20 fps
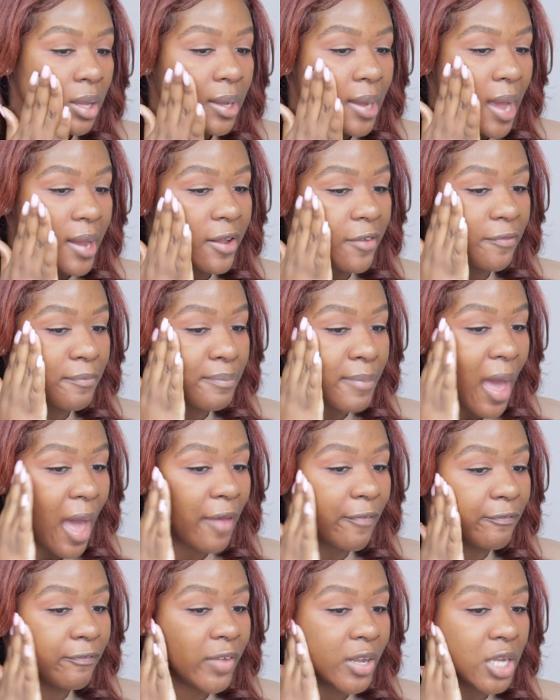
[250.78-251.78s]
kind of
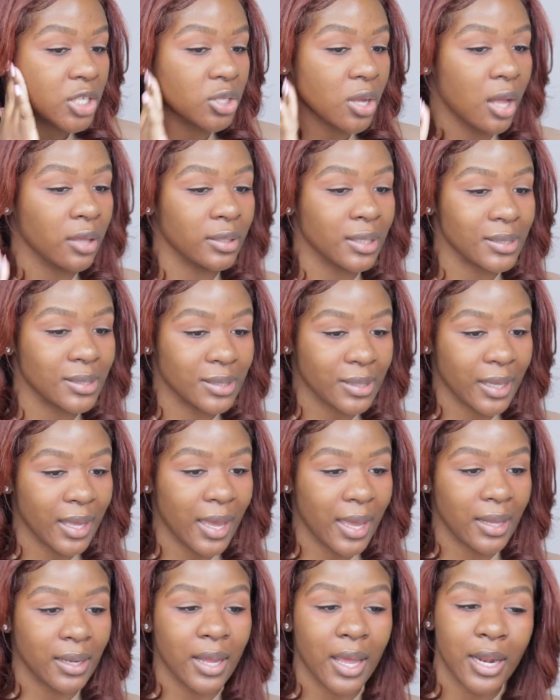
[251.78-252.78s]
matte finish on the
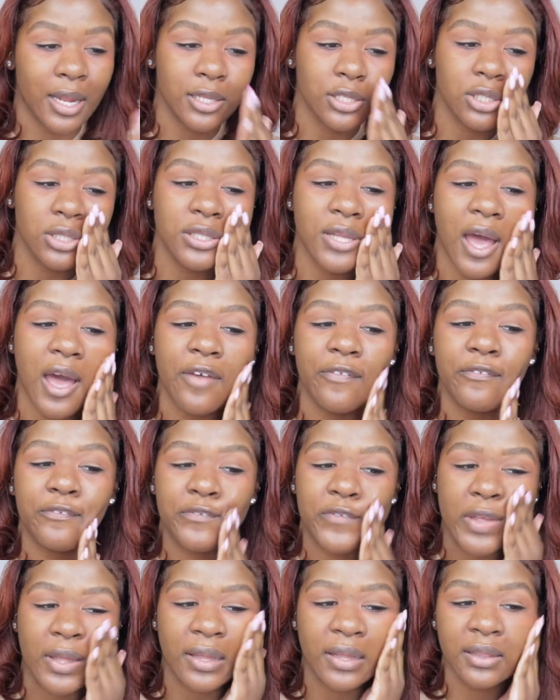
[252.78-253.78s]
skin. It is not
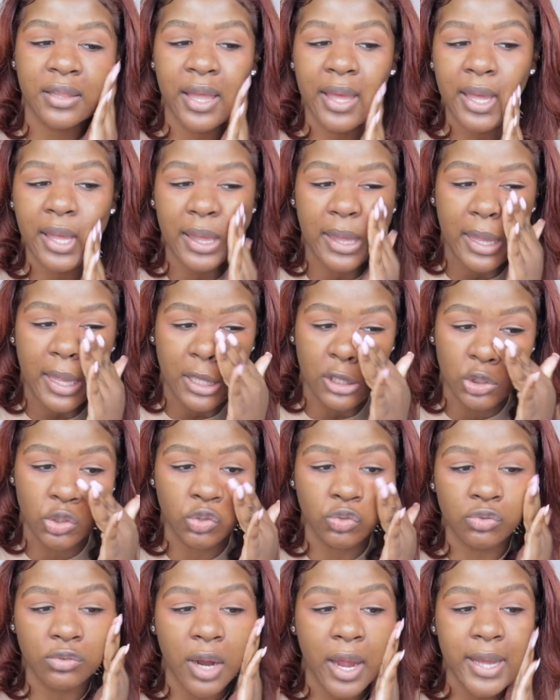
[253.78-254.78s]
feeling like it
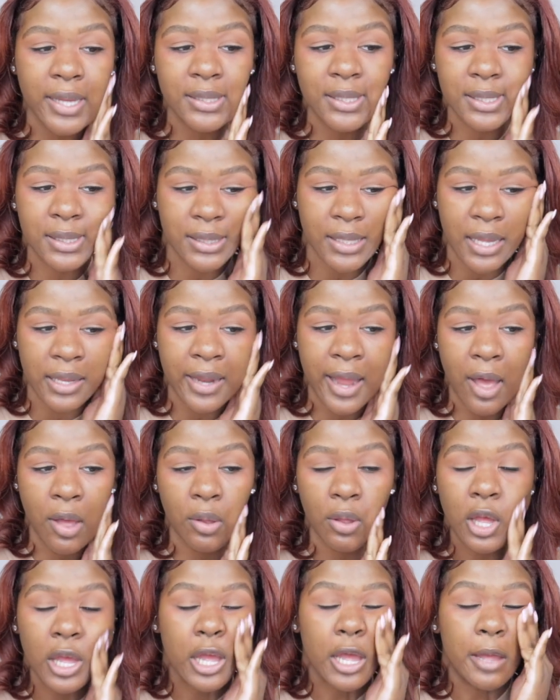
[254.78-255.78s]
dries the skin
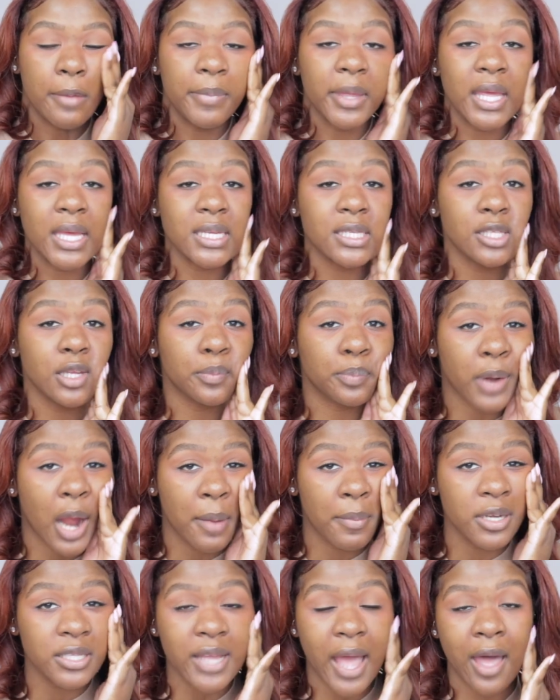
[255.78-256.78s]
out, because there's some
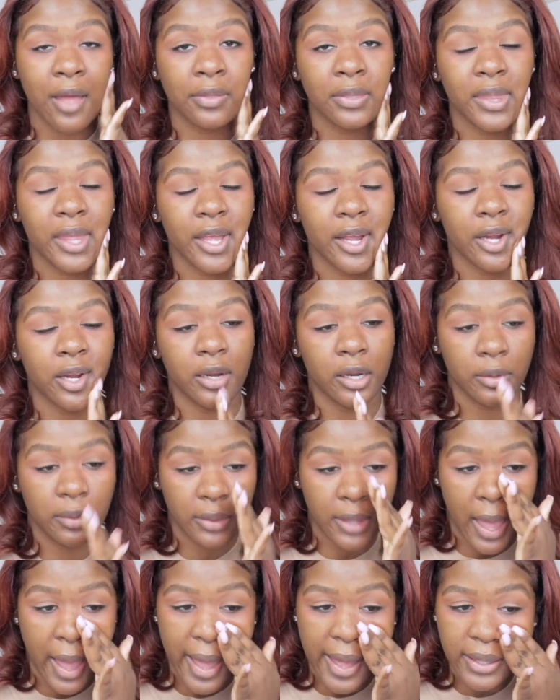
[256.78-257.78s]
primers out there
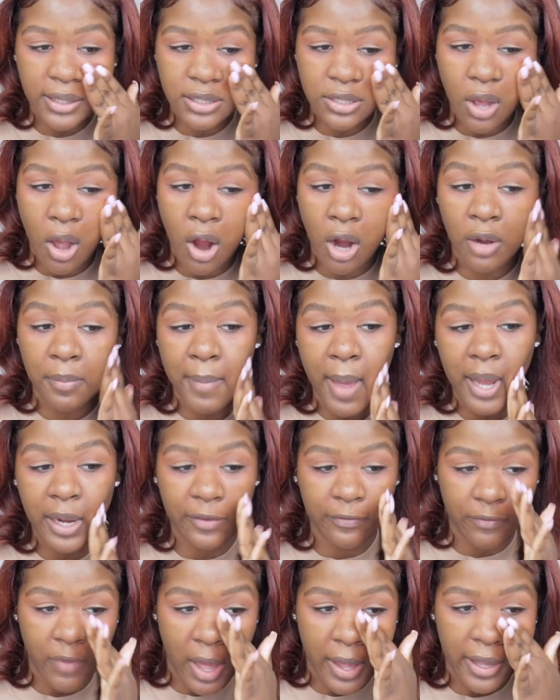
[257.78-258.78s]
that are
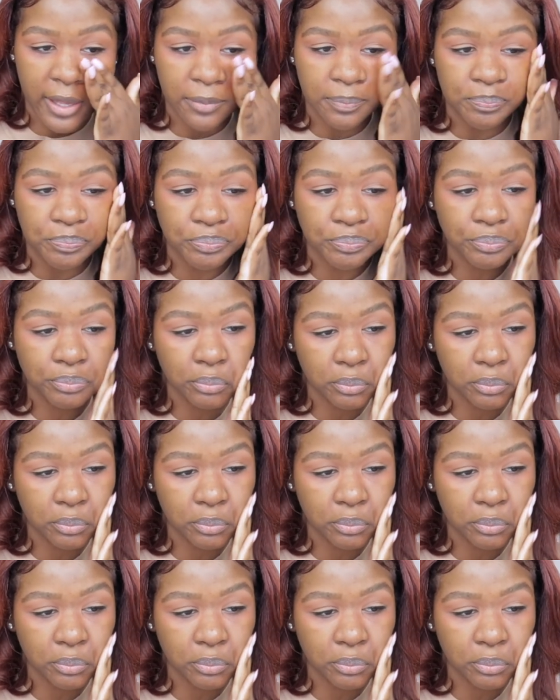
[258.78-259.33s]
mattifying,